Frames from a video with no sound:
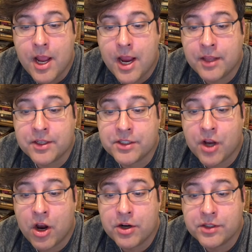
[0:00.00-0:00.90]
and the
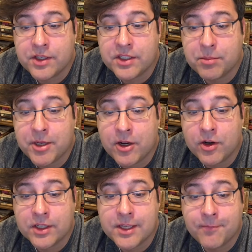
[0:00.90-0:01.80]
stars disappeared
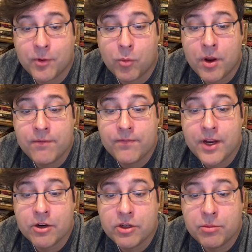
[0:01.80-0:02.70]
except for one
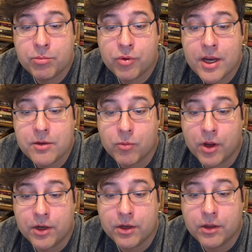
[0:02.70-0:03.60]
very bright
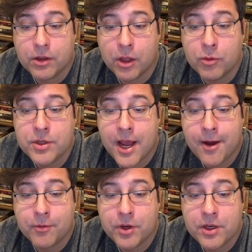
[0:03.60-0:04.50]
one low
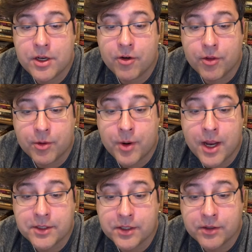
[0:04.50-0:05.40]
down and near the
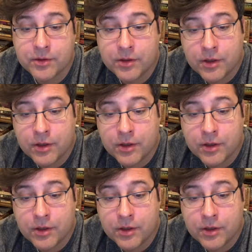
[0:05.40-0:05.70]
horizon.